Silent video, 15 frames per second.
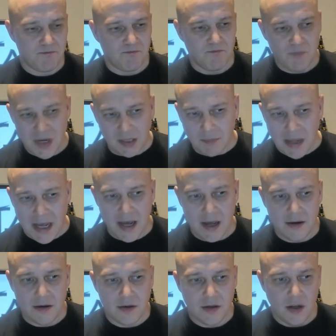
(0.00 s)
metal
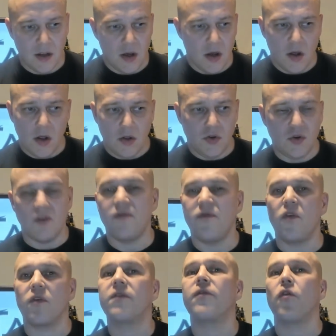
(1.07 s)
band you know
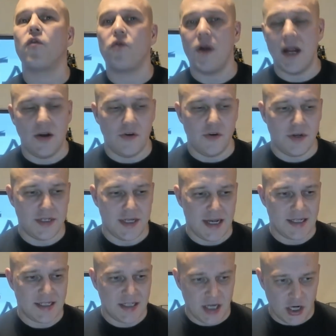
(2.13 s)
for foreigners
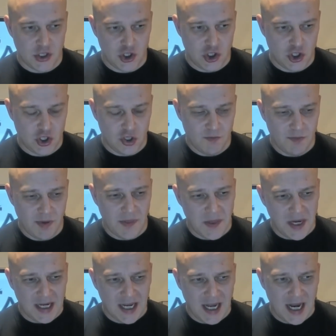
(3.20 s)
as such but then
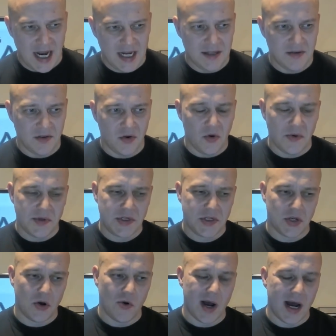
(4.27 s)
again it
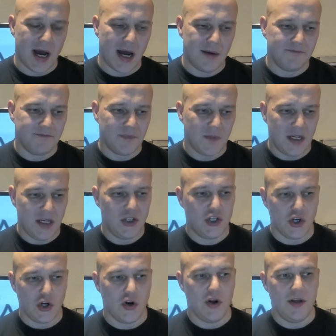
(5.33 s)
also uh,
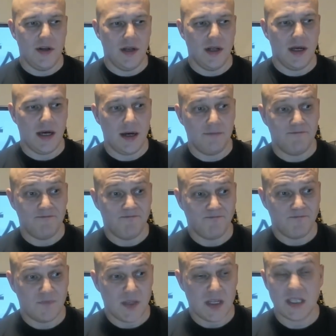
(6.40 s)
enjoyed uh,
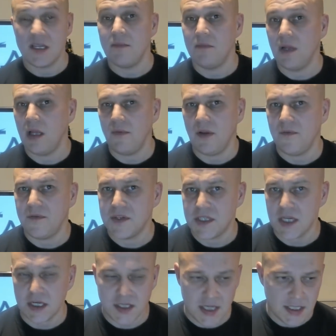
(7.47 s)
some level of
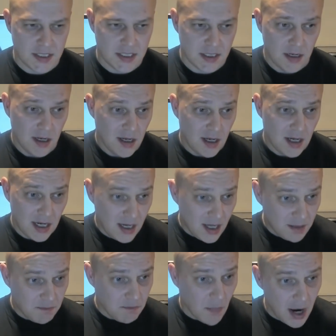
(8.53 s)
success and
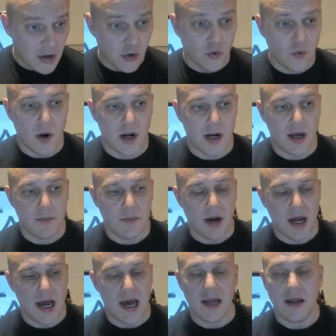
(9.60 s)
not minor one I might
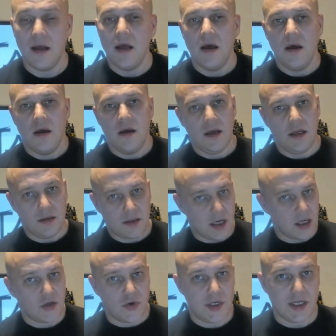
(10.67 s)
add in countries